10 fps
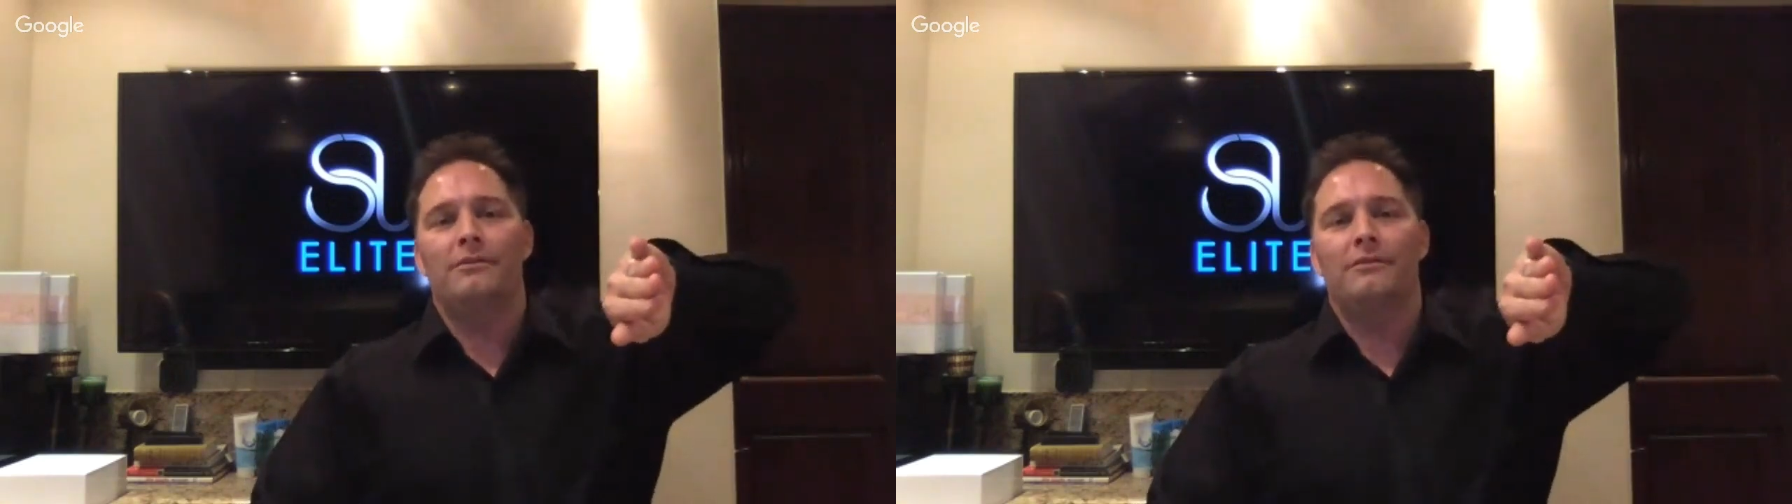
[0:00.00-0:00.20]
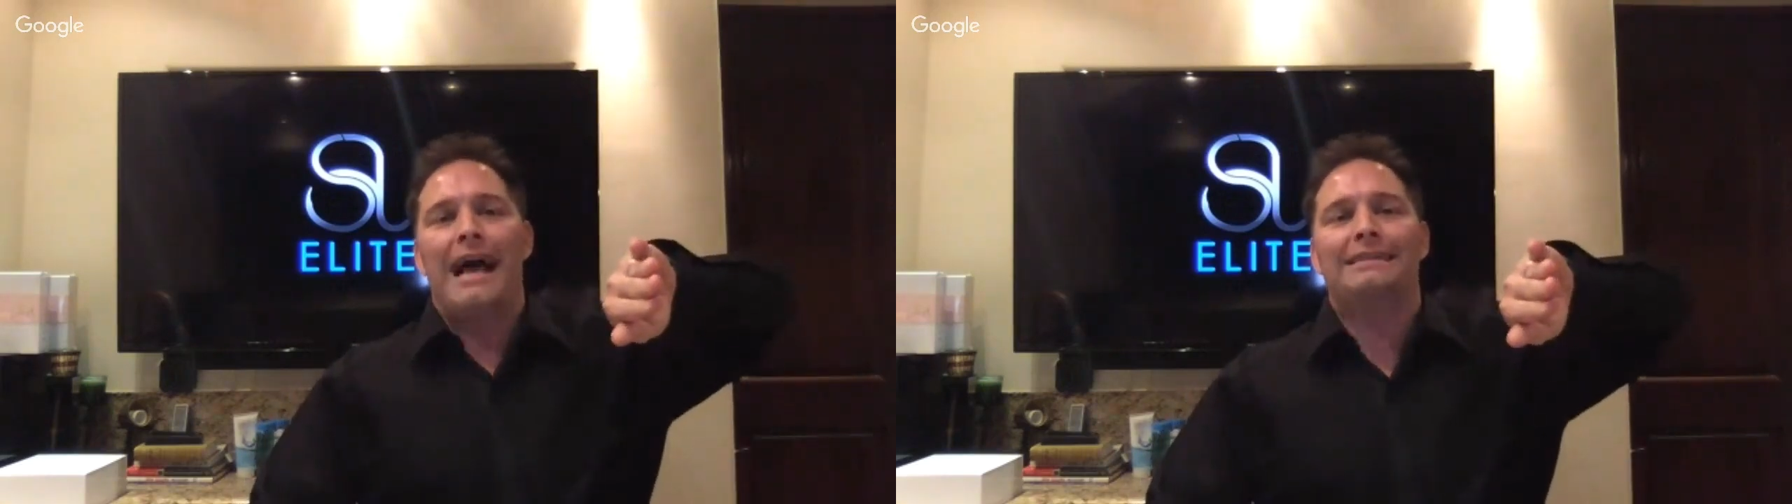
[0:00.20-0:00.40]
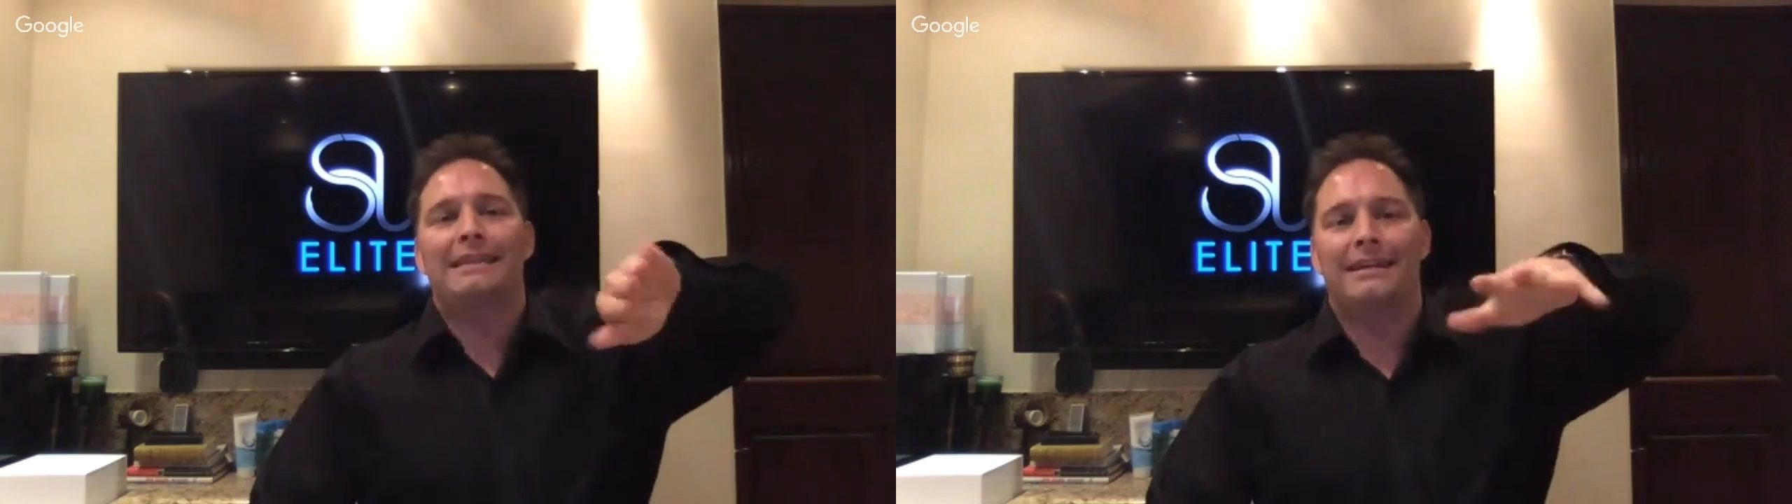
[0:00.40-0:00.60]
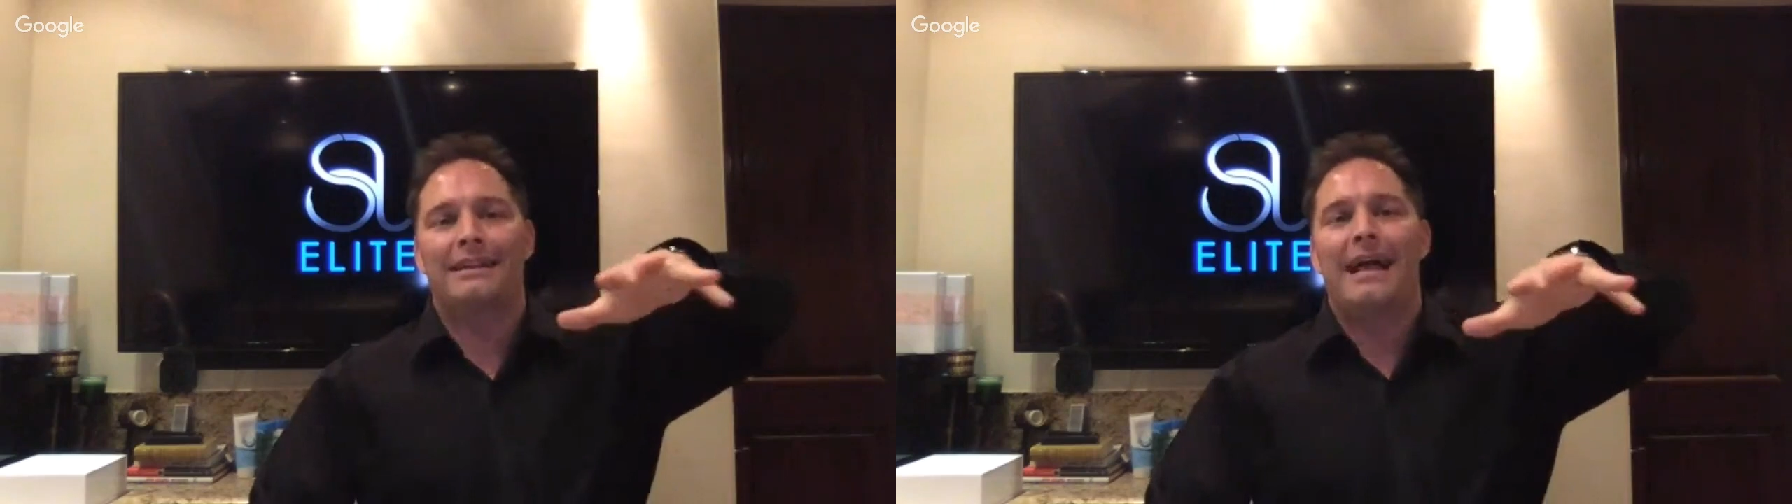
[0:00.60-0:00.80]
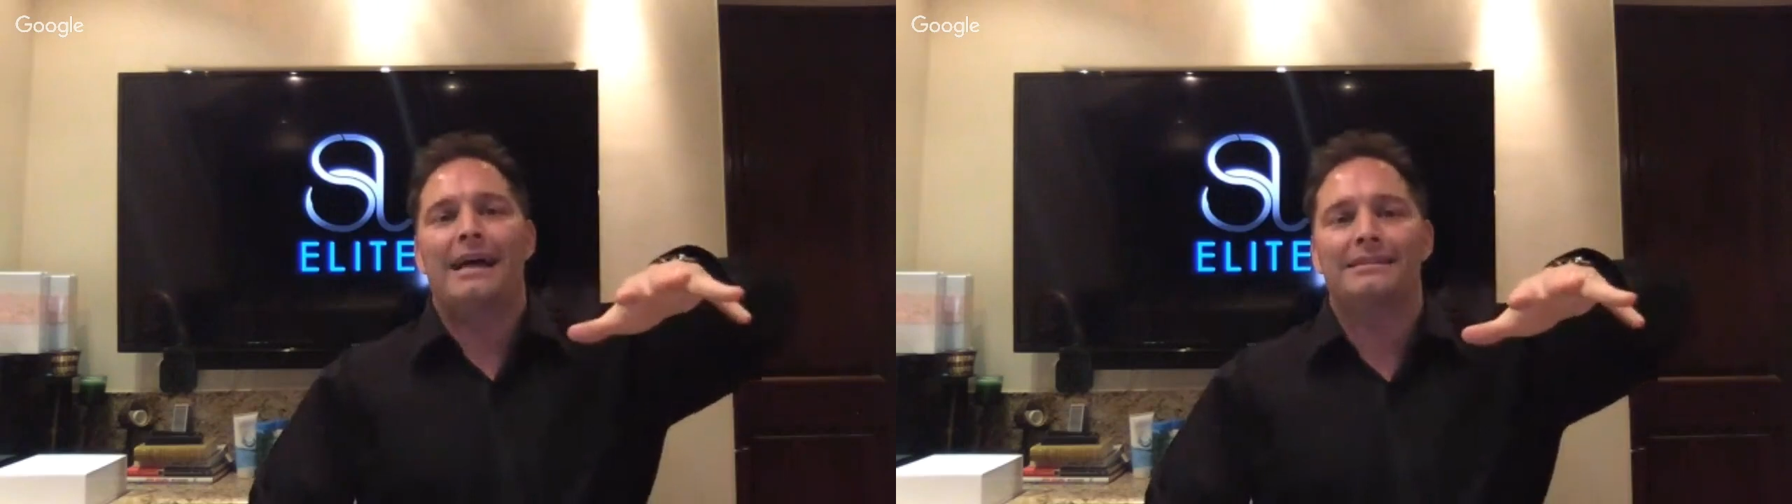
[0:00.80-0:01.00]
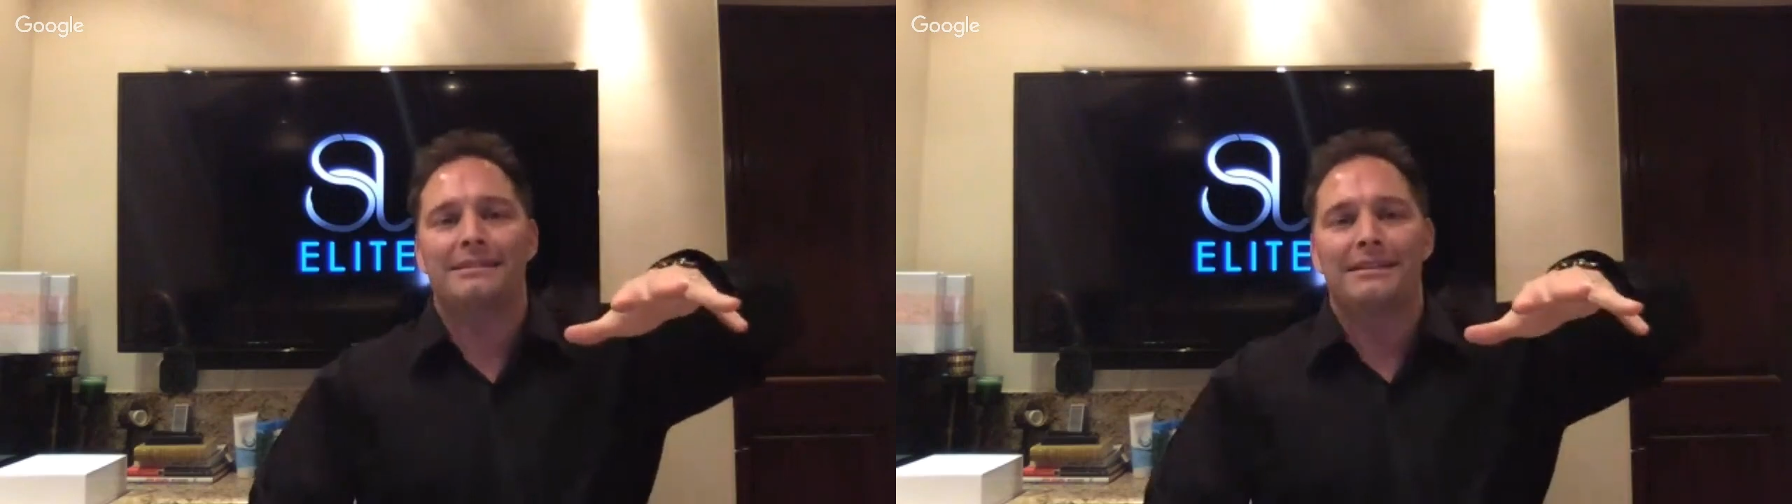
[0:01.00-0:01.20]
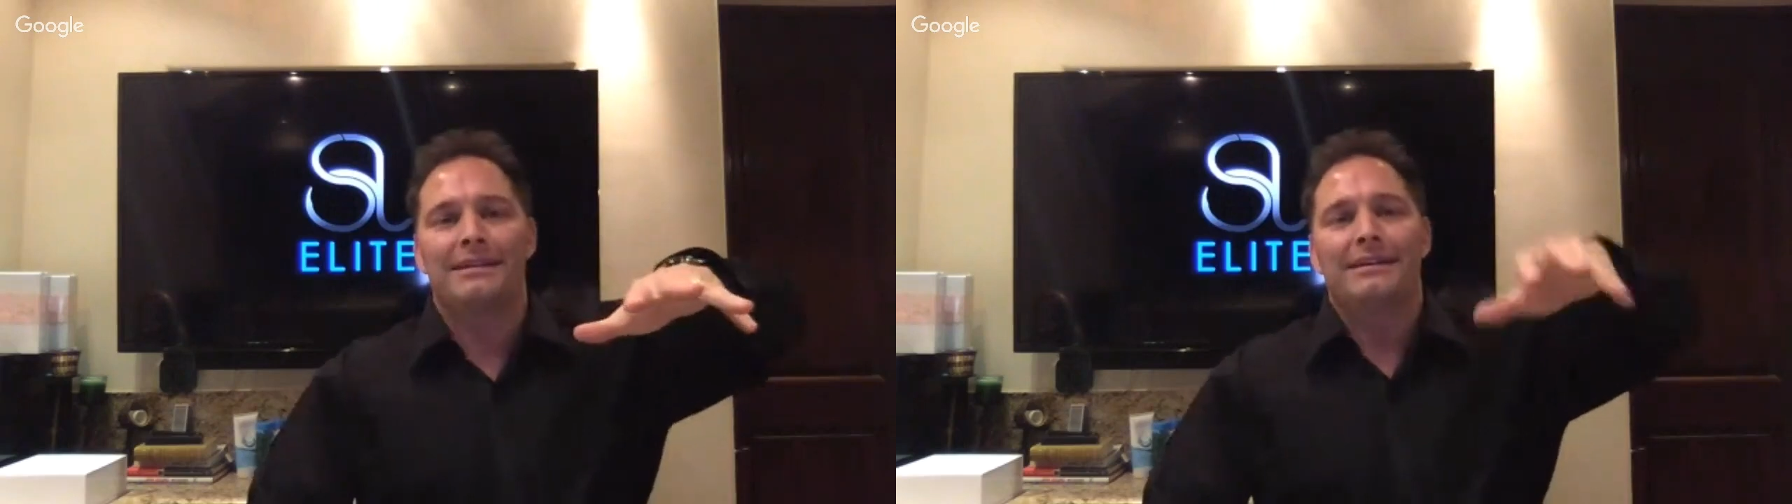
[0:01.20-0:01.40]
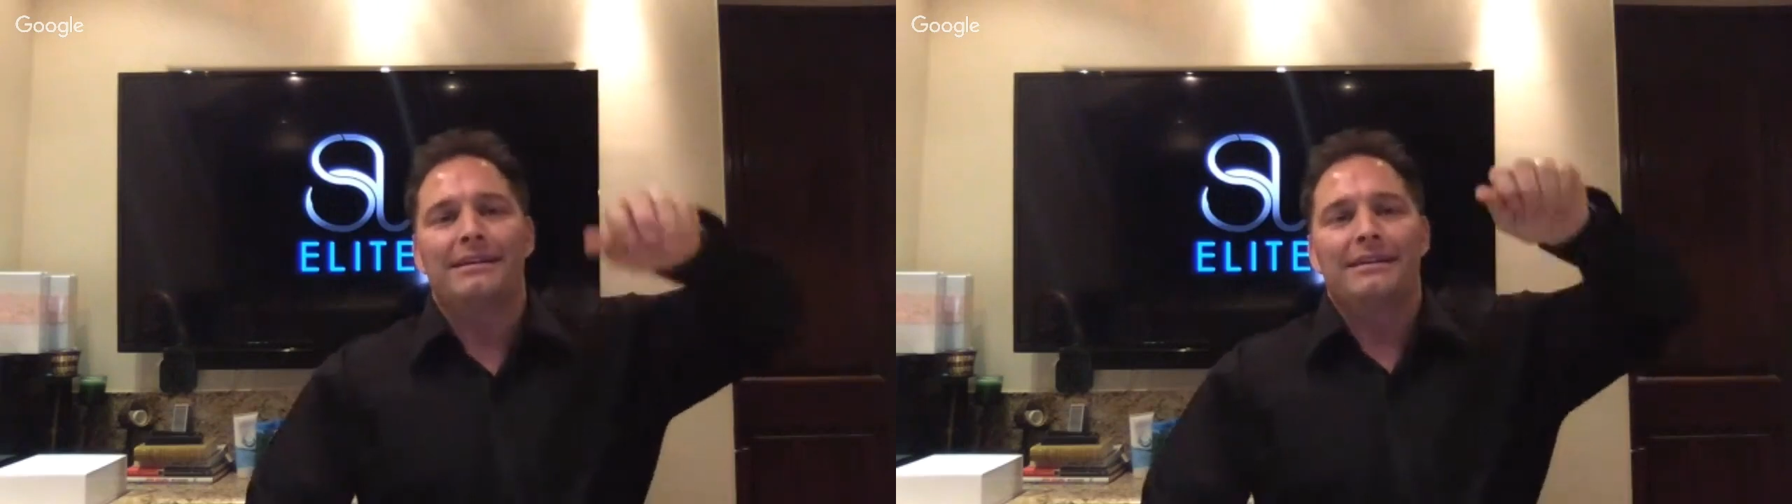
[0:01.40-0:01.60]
of asset class,